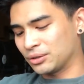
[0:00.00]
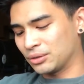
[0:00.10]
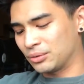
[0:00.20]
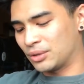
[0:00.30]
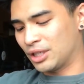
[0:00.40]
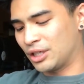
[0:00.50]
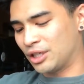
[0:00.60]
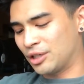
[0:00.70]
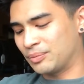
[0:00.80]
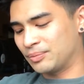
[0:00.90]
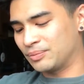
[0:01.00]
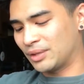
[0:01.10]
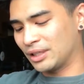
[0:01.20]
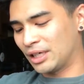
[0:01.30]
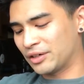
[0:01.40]
So
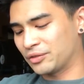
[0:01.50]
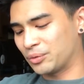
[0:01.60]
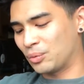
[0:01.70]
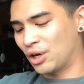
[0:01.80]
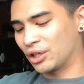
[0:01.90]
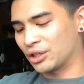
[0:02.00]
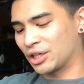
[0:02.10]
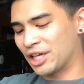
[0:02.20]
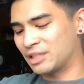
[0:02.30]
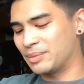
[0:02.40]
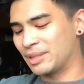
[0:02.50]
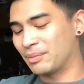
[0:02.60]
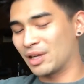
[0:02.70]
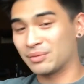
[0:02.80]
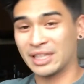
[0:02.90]
a lot of the water
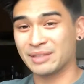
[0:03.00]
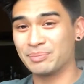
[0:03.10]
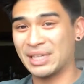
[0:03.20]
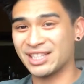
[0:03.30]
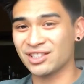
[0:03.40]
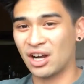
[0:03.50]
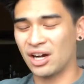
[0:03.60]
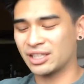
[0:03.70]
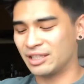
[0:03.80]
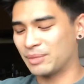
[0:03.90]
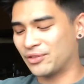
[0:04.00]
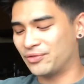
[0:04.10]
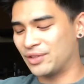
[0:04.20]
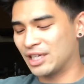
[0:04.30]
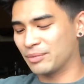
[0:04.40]
has been my
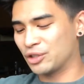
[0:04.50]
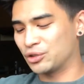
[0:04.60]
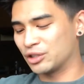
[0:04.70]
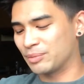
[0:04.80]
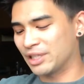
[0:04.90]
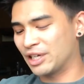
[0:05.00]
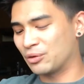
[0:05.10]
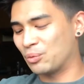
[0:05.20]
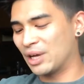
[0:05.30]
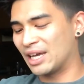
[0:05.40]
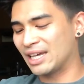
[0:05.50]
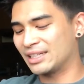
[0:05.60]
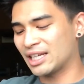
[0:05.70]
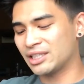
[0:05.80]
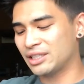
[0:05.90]
socks and my feet and my shoes have been getting
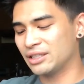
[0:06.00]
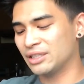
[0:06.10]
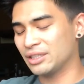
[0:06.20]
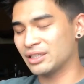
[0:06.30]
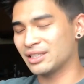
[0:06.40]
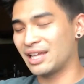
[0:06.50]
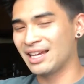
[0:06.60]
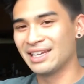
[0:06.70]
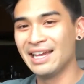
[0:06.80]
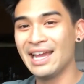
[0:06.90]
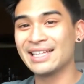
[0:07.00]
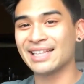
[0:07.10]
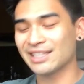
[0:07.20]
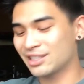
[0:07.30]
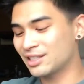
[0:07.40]
wet, and
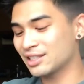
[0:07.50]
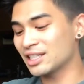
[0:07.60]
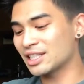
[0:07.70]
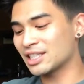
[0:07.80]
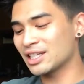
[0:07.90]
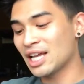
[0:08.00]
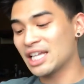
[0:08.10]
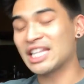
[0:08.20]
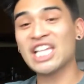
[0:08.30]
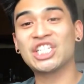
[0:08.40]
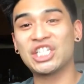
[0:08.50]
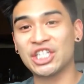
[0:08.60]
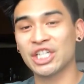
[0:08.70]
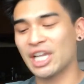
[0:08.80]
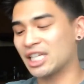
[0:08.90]
that
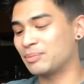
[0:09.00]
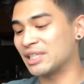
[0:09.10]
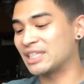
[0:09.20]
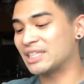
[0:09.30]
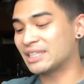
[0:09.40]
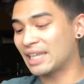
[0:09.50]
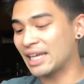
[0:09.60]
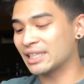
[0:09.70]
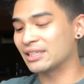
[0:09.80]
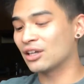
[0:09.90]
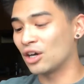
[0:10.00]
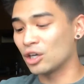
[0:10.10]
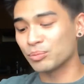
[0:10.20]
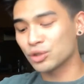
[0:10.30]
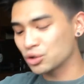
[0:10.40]
shit has been
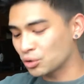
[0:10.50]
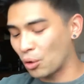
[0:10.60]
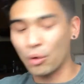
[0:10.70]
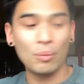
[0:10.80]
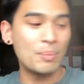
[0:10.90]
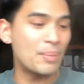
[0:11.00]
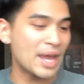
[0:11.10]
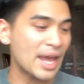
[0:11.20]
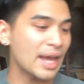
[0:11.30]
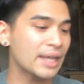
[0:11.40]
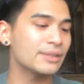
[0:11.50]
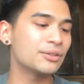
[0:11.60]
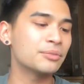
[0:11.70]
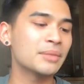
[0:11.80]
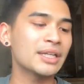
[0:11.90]
stinking up so
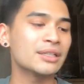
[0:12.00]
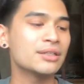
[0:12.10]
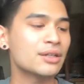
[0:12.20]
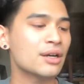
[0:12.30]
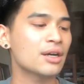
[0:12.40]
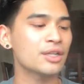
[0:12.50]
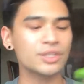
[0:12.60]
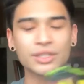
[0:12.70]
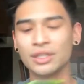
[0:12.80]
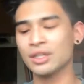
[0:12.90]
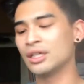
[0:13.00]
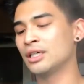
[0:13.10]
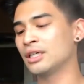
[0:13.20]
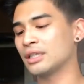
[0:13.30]
bad. Oh my gosh.